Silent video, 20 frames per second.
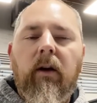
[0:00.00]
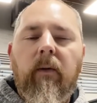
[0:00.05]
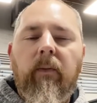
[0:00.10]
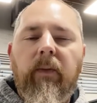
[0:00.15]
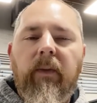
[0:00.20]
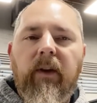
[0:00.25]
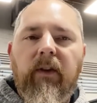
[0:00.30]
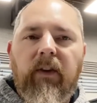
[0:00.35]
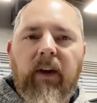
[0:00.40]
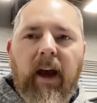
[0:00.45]

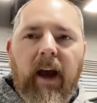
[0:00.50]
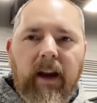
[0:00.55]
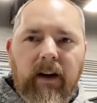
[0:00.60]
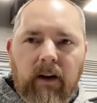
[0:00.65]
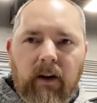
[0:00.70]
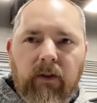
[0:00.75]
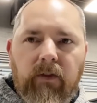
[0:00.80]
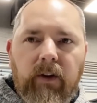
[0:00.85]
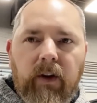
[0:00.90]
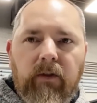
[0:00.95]
This
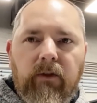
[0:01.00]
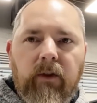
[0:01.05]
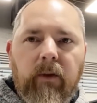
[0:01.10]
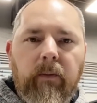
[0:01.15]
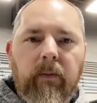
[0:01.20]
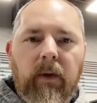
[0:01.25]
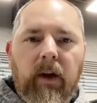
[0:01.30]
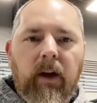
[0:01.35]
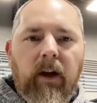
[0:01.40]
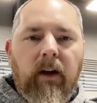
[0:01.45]
handheld
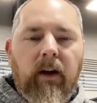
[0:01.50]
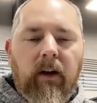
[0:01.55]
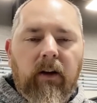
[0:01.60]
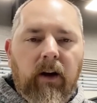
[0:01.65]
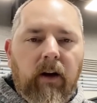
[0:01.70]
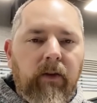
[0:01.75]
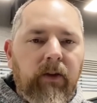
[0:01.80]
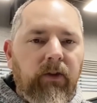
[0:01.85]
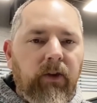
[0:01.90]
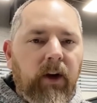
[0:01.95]
system, it's
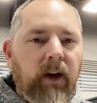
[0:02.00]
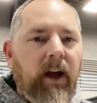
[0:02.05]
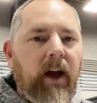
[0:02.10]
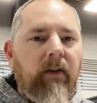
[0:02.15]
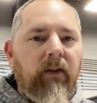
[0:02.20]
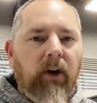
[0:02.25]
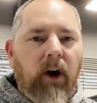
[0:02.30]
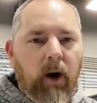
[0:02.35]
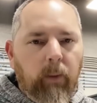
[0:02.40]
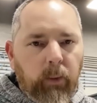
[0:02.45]
obviously going to have
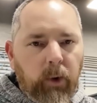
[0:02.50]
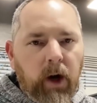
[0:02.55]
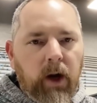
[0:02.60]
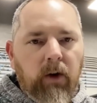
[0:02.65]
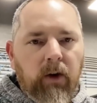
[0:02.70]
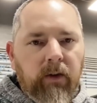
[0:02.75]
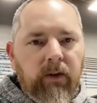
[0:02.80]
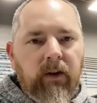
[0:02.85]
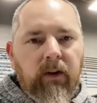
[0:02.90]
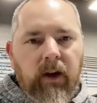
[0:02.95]
an operator
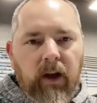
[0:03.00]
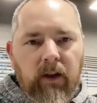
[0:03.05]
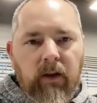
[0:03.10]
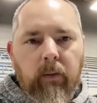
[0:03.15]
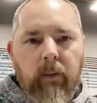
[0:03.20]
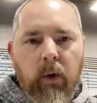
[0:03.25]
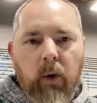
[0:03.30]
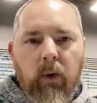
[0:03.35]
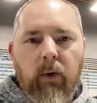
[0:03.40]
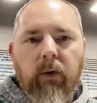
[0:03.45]
in the
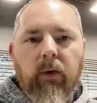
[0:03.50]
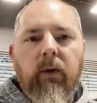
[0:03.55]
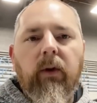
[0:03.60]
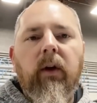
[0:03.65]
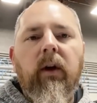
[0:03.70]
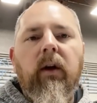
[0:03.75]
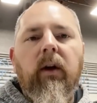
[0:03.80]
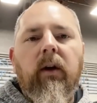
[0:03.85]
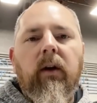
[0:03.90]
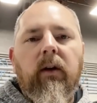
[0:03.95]
booth.
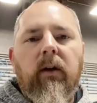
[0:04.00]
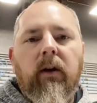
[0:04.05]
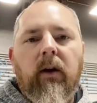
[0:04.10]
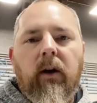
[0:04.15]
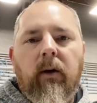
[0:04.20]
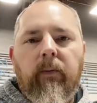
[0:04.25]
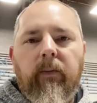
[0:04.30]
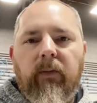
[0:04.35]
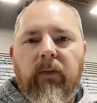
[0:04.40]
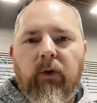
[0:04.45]

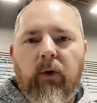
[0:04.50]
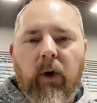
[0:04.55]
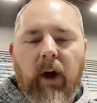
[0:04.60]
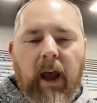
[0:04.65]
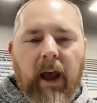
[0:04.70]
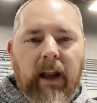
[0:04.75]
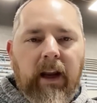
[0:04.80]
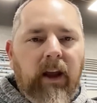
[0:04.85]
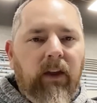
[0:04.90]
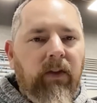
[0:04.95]
So
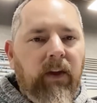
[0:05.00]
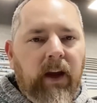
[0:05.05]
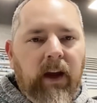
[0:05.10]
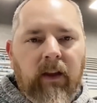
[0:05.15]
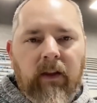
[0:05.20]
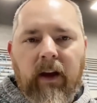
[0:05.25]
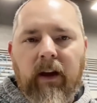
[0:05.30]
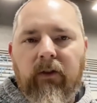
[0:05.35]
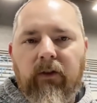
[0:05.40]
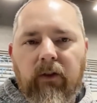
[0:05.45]
anything in
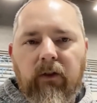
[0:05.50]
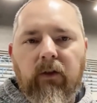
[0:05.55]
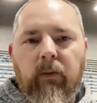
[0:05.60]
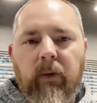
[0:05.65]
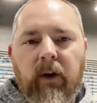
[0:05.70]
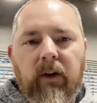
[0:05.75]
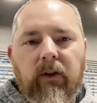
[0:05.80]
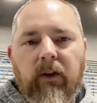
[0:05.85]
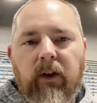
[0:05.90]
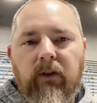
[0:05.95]
that system,
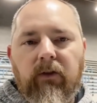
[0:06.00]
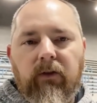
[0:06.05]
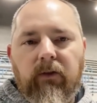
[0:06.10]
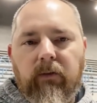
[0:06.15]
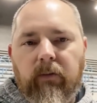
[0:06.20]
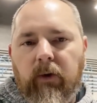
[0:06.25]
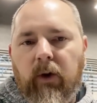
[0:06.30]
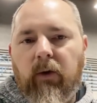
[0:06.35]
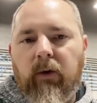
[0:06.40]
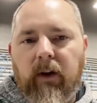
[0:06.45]
it's
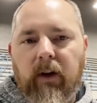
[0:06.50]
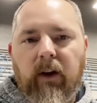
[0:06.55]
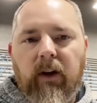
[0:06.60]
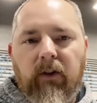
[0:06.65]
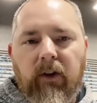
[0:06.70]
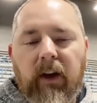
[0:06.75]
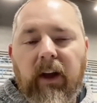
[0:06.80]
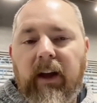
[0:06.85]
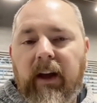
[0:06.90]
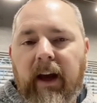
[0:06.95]
because
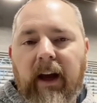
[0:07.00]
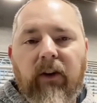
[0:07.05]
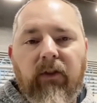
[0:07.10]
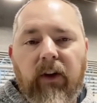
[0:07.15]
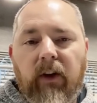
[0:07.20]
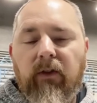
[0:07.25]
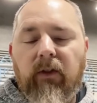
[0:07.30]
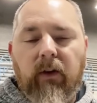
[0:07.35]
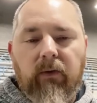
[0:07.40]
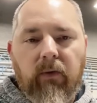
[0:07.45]
it can catch
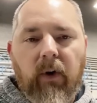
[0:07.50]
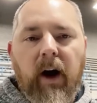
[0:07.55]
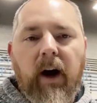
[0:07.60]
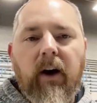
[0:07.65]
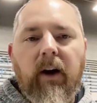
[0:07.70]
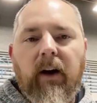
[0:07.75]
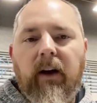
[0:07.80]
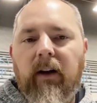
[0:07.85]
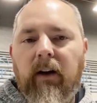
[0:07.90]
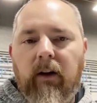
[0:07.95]
things on fire,
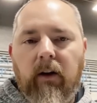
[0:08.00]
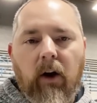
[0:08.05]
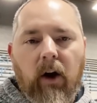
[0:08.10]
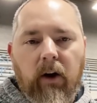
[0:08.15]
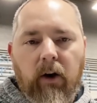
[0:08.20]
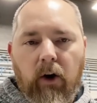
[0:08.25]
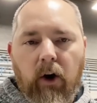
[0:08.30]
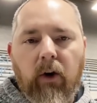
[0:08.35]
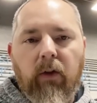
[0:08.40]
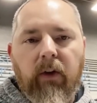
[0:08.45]
it can
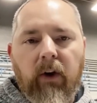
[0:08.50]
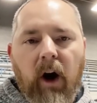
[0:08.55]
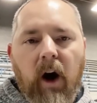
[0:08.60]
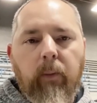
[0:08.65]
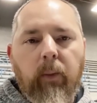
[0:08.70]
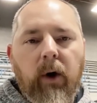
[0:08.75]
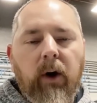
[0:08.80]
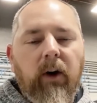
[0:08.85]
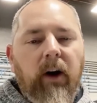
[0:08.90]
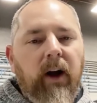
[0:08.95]
hurt the
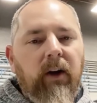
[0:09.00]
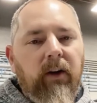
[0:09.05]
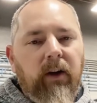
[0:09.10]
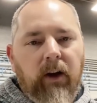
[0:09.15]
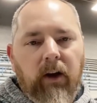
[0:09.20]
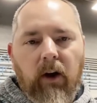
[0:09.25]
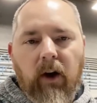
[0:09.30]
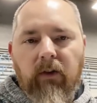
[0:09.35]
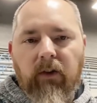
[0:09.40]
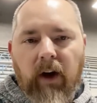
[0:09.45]
operator, it can
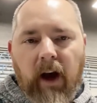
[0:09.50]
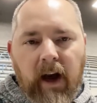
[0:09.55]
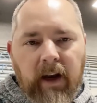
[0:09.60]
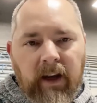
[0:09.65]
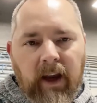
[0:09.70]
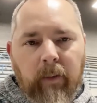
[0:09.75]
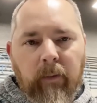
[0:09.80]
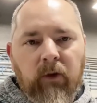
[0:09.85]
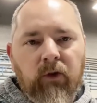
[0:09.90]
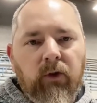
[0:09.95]
cause eye
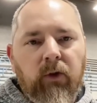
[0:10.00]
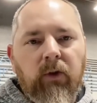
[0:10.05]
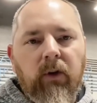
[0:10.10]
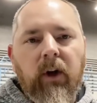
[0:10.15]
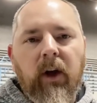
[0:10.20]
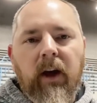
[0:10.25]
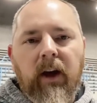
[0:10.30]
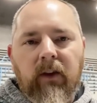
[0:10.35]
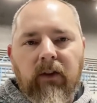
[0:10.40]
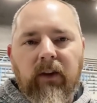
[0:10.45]
damage or
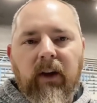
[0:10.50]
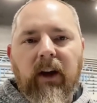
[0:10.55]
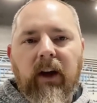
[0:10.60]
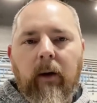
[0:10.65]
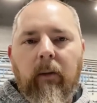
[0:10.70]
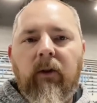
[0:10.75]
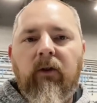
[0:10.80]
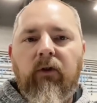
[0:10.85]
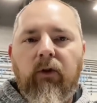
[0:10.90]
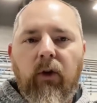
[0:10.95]
skin
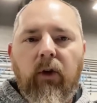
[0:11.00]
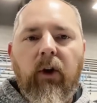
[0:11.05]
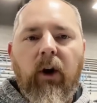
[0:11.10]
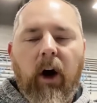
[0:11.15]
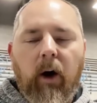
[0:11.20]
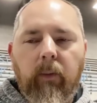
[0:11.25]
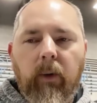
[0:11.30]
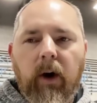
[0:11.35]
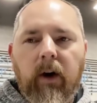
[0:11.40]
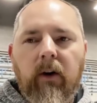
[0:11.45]
damage to the
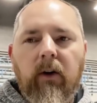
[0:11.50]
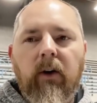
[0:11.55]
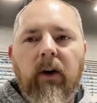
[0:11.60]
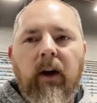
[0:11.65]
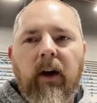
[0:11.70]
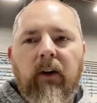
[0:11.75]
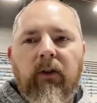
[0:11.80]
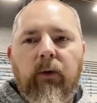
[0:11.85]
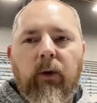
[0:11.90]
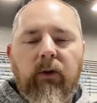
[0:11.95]
operator.
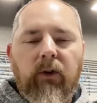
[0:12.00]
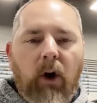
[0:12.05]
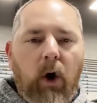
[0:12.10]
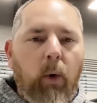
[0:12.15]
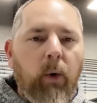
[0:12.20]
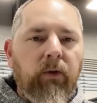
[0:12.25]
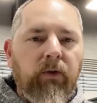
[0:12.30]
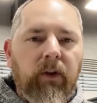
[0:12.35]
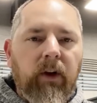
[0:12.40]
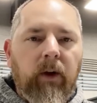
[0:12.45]
So it's
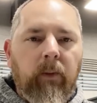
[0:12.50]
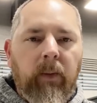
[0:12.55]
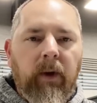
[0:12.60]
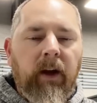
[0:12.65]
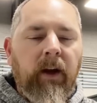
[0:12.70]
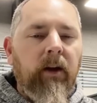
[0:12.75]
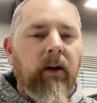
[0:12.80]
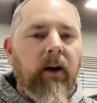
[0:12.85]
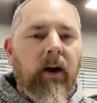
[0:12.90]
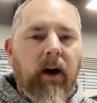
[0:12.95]
always going to
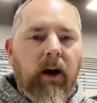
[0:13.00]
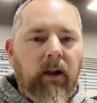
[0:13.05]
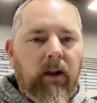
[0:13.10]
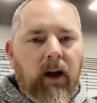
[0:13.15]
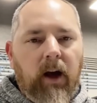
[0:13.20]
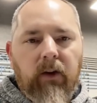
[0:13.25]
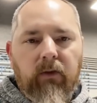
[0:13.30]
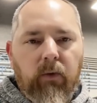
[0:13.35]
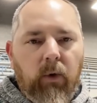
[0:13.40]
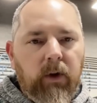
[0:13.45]
be a
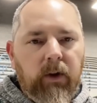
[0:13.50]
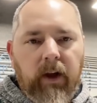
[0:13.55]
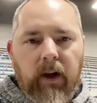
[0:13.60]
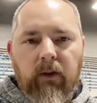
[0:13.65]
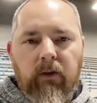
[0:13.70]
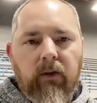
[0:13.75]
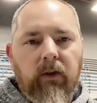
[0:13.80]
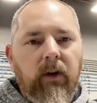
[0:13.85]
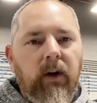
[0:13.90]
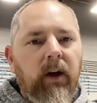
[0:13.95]
class 4
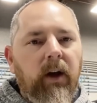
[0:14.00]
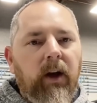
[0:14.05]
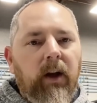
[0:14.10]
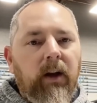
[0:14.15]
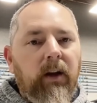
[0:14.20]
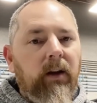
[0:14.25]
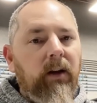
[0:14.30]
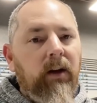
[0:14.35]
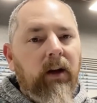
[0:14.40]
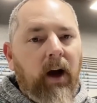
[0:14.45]
laser,
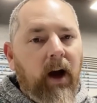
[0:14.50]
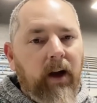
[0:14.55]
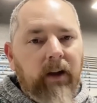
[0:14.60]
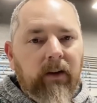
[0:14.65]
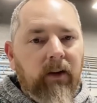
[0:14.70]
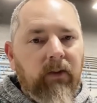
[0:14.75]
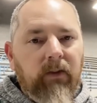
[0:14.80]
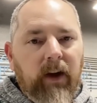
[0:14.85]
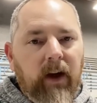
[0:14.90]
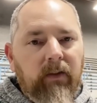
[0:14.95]
not in
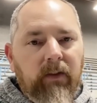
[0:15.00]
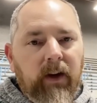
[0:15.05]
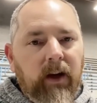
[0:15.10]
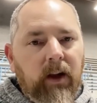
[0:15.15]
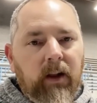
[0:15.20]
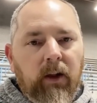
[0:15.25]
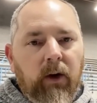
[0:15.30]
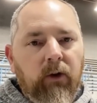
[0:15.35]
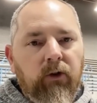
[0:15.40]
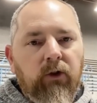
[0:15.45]
a safety
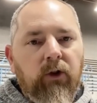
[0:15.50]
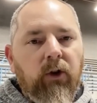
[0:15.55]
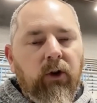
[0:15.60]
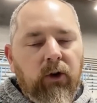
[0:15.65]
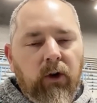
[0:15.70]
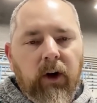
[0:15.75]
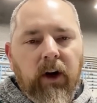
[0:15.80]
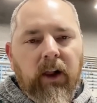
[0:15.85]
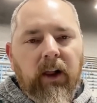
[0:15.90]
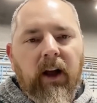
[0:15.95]
enclosure or
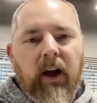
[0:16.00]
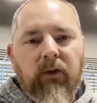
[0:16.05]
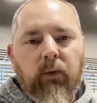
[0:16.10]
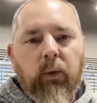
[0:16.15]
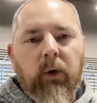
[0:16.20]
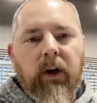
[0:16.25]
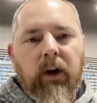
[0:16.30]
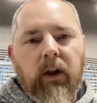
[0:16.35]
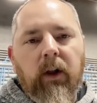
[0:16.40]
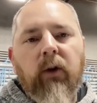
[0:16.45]
in a class
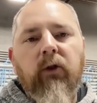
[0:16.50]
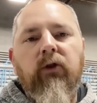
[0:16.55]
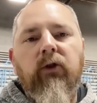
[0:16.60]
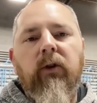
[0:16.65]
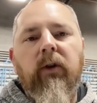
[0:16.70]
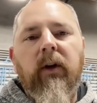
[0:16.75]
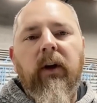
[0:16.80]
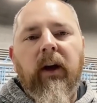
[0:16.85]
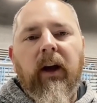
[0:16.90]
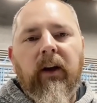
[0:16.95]
1 enclosure.
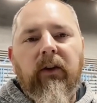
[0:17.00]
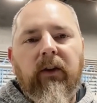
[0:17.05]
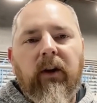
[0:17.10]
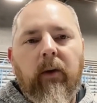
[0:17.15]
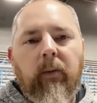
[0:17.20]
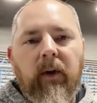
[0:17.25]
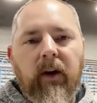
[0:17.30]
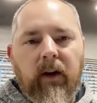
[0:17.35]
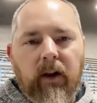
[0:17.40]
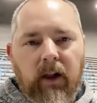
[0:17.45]
It's going
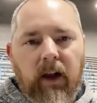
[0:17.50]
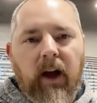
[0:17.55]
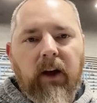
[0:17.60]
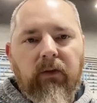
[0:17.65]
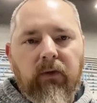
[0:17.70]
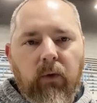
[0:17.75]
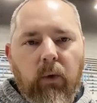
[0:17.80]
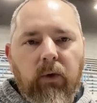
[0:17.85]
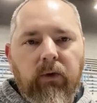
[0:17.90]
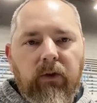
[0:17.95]
to be a class
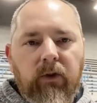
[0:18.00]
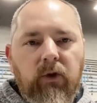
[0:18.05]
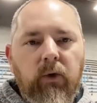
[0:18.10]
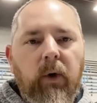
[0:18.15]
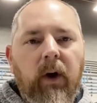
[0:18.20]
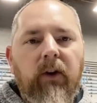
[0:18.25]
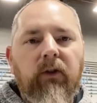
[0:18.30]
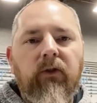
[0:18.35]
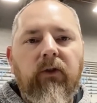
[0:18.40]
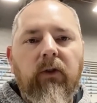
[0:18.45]
4
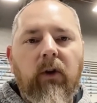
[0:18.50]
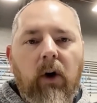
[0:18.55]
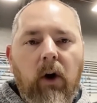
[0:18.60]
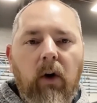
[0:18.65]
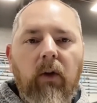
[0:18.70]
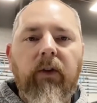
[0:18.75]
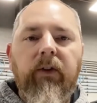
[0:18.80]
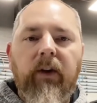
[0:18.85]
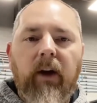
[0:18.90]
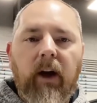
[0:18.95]
situation all
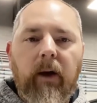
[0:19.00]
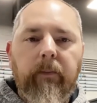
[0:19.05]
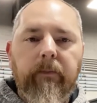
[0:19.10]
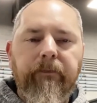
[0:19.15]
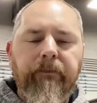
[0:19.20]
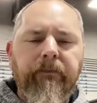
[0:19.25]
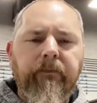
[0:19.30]
the time.